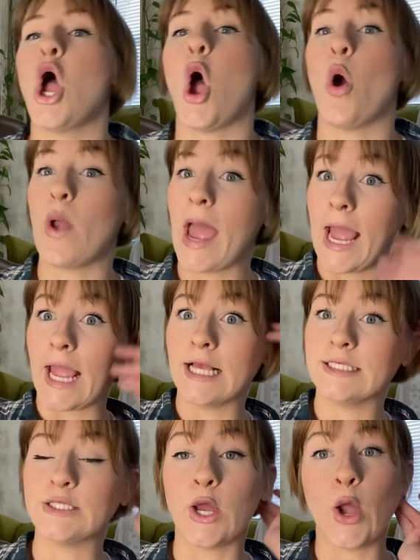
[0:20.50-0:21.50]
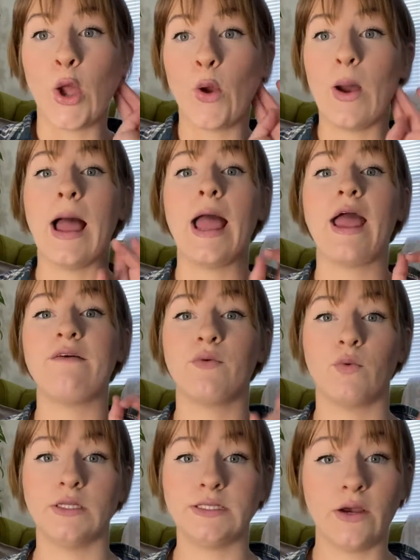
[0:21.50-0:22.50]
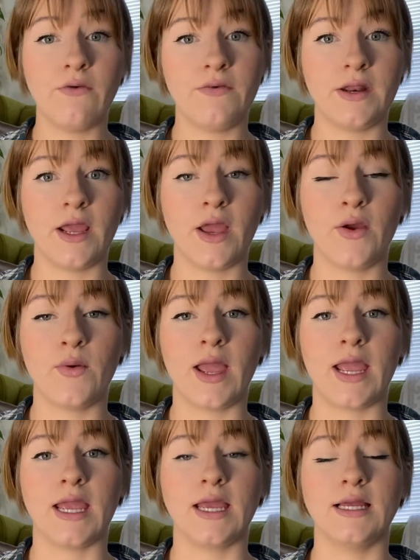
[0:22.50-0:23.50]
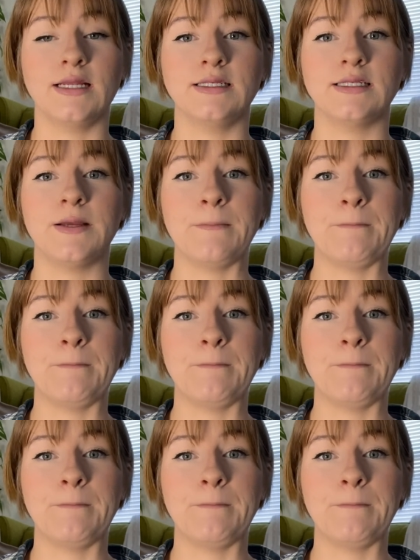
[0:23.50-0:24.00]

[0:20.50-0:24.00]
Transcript: Okay, so I have a what sold video and